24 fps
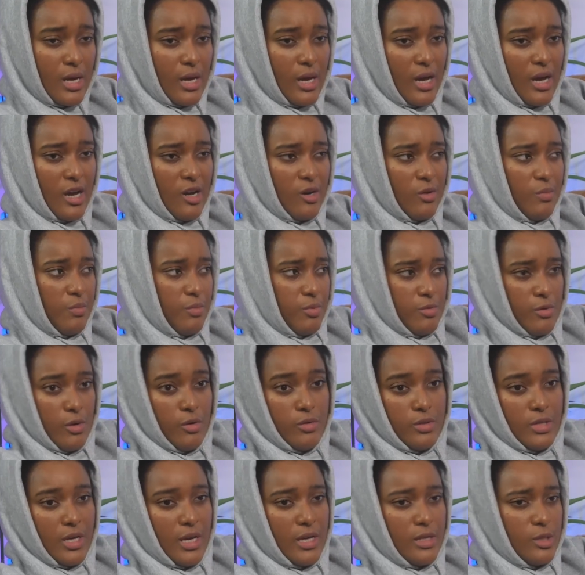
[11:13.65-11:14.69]
how
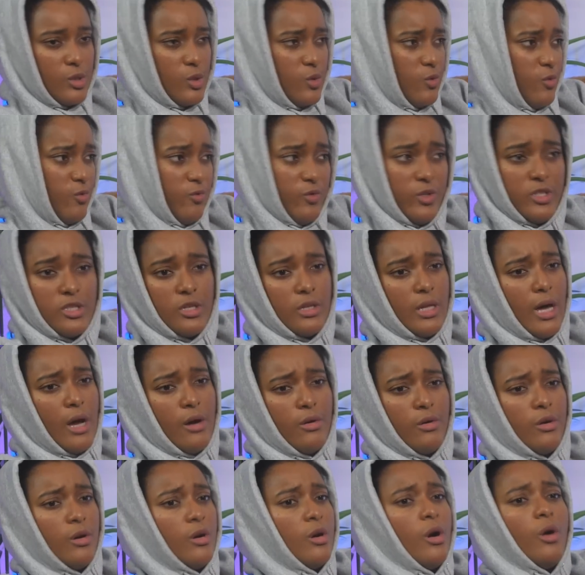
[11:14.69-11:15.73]
protests fizzle
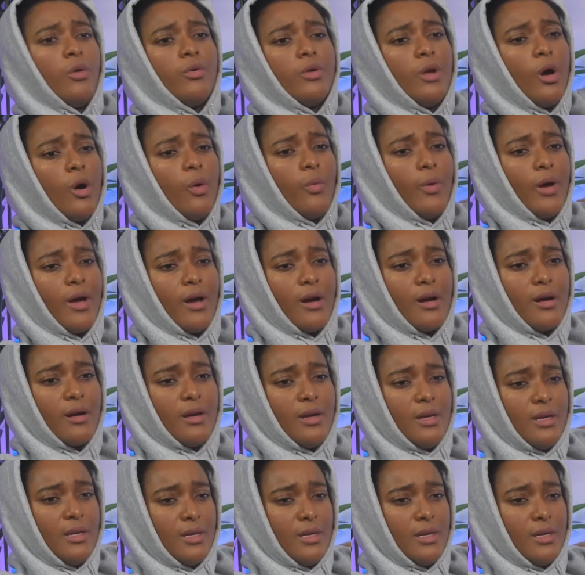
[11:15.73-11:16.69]
out and go nowhere.